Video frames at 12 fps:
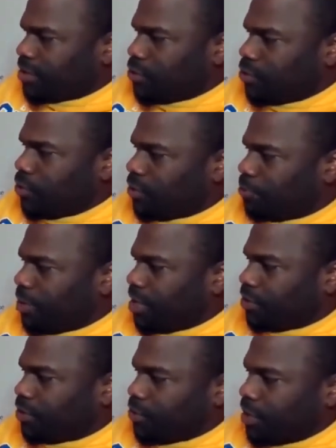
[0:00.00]

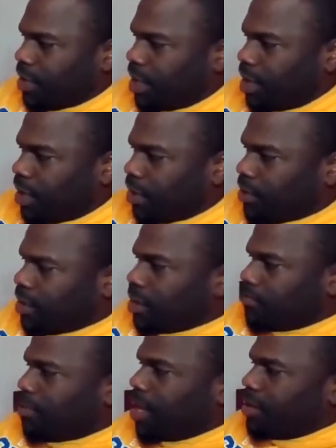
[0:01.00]
buzzed through the air.
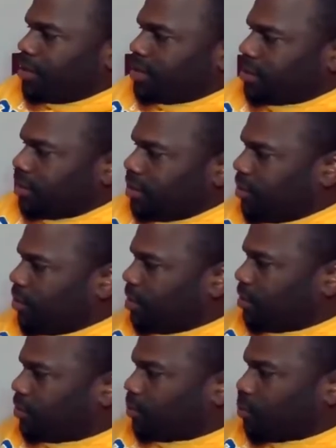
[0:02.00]
Bugs slithered
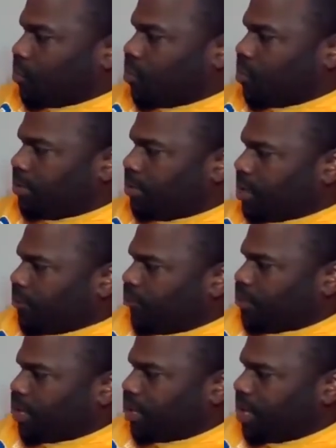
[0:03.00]
and swarmed
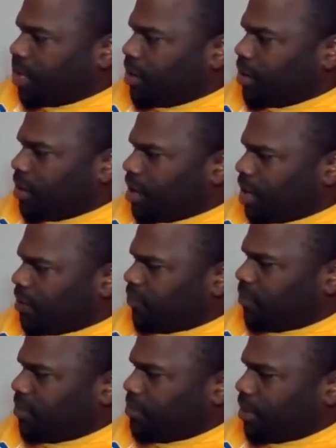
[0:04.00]
from here and
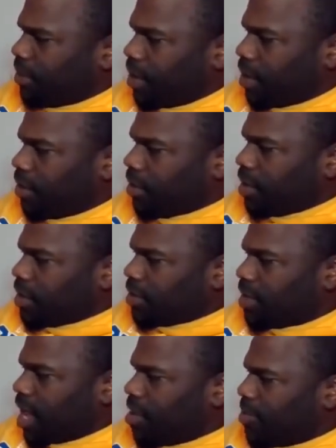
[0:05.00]
from there.
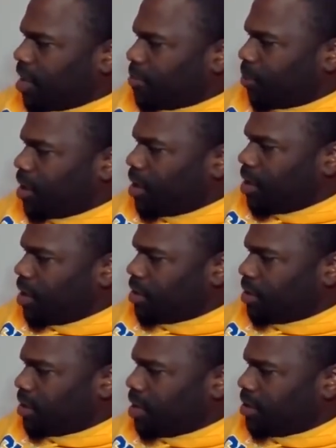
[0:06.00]
Down by the pond,
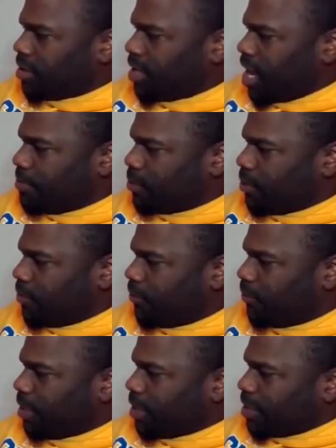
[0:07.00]
young
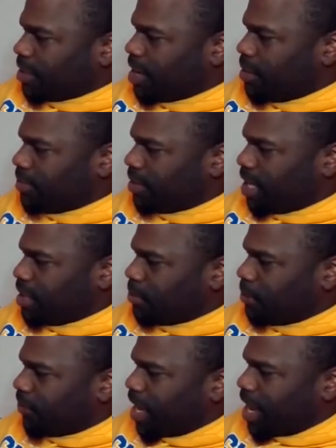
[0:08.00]

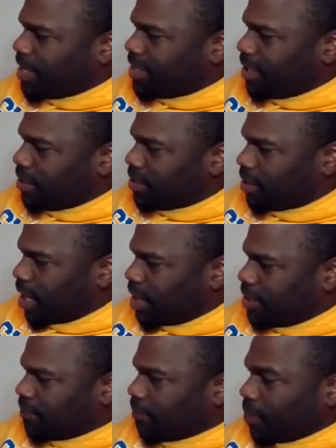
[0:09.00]
damselfly Dilly said,
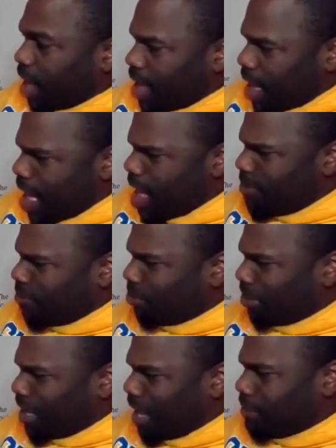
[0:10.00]
I'm a
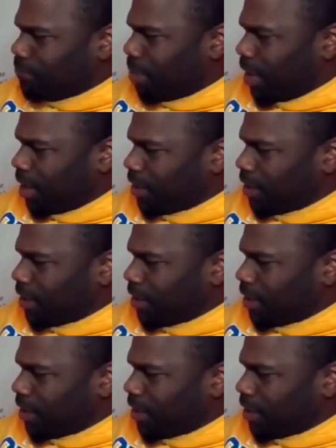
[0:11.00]
plain bug,